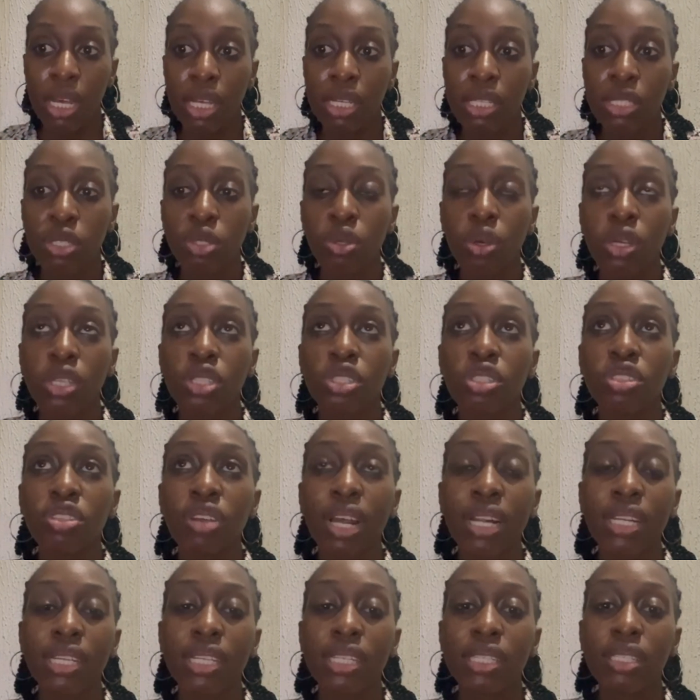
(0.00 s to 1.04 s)
So
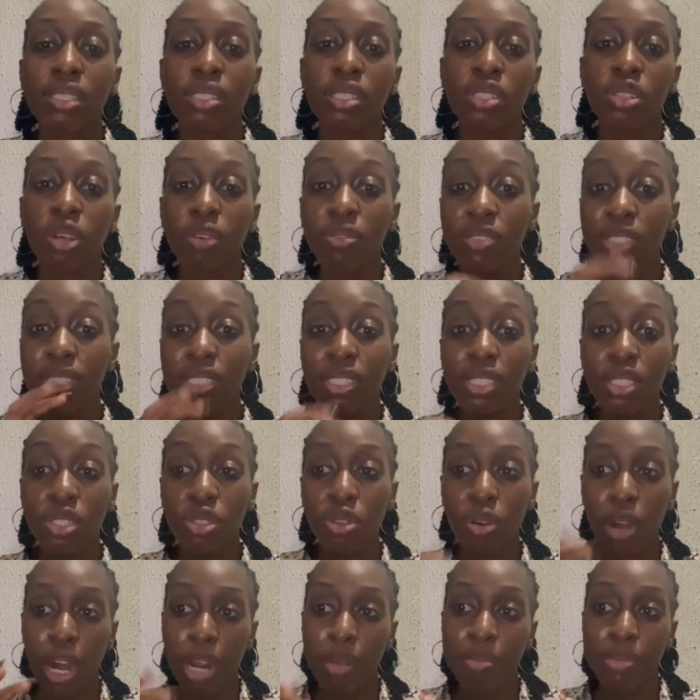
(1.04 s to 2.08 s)
it's often
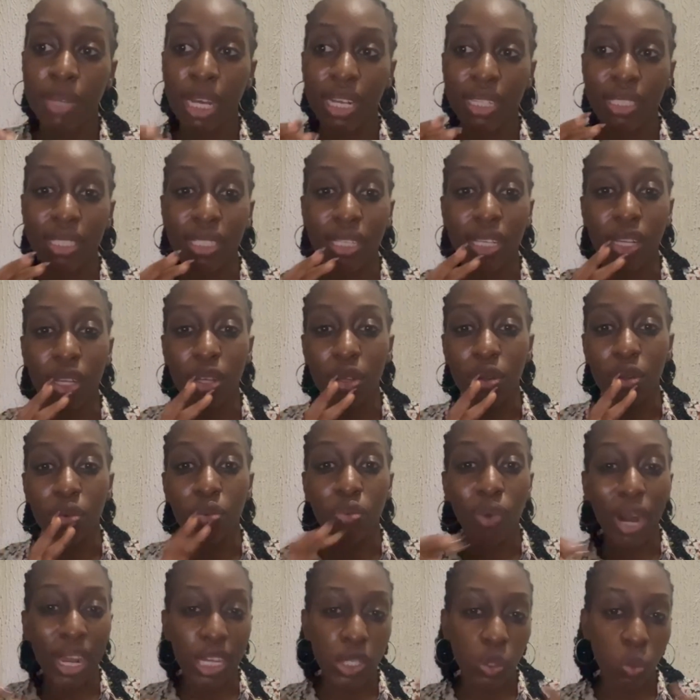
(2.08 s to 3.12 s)
described as a
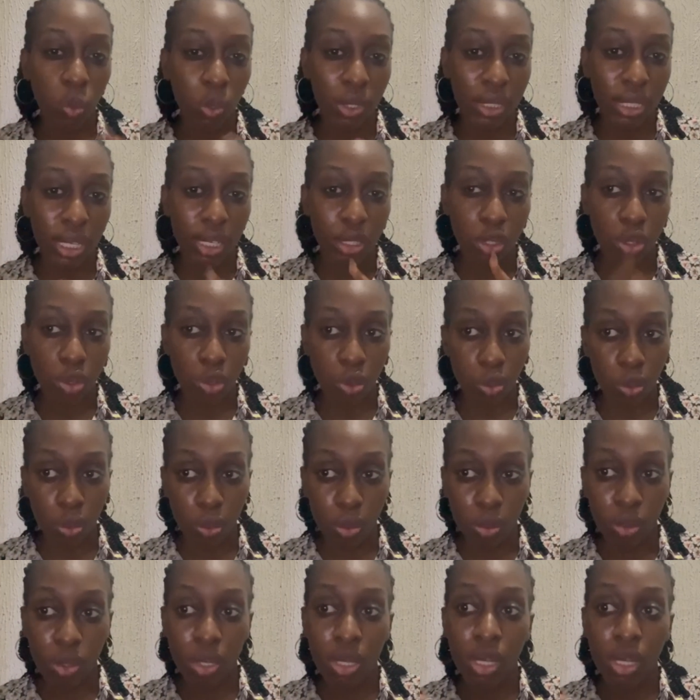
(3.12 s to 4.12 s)
rice water stool.